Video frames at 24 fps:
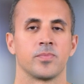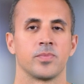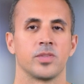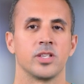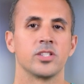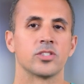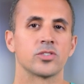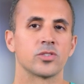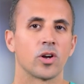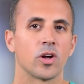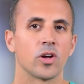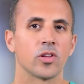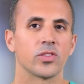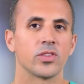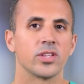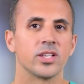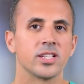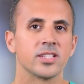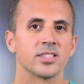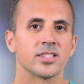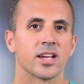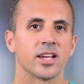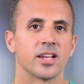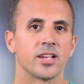These are all
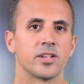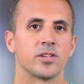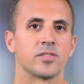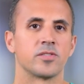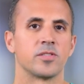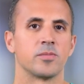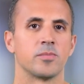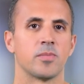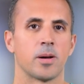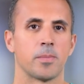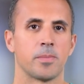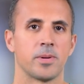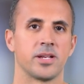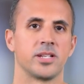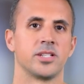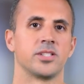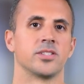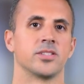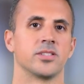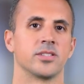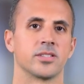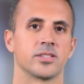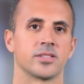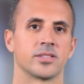things I hear from my
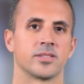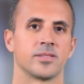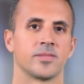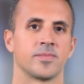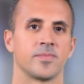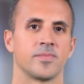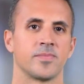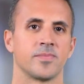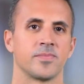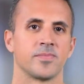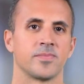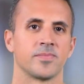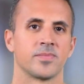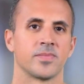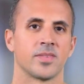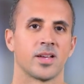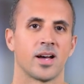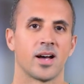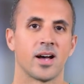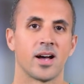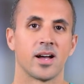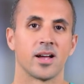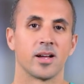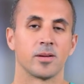patients.
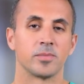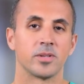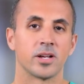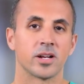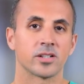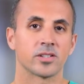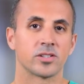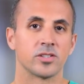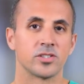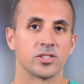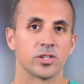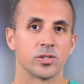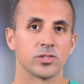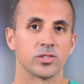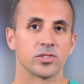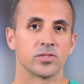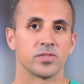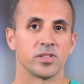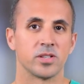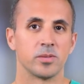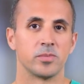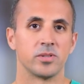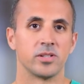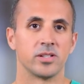Hi, I'm Dr.
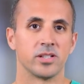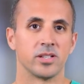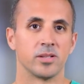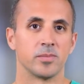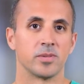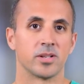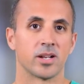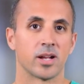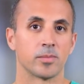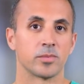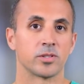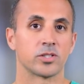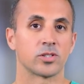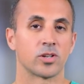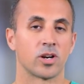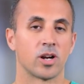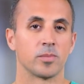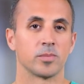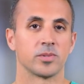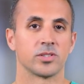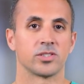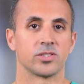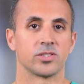Joseph Ibrahim, and I'm a trauma